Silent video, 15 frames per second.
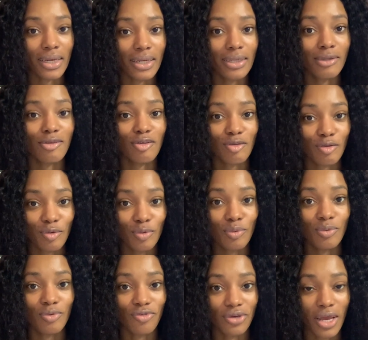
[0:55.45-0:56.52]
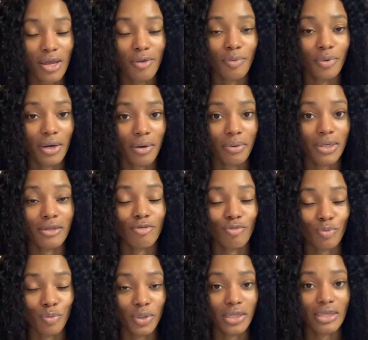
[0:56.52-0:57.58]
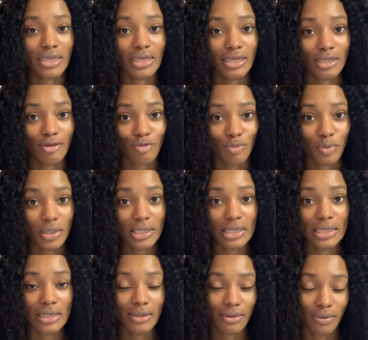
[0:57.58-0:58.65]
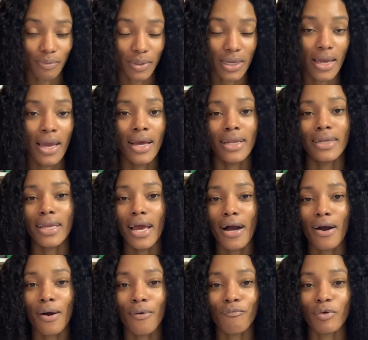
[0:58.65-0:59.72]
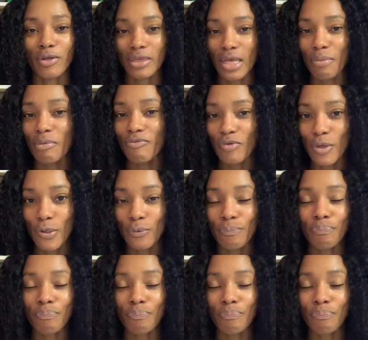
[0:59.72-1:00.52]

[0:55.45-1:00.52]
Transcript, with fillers: into January 2023. Now, for some of you,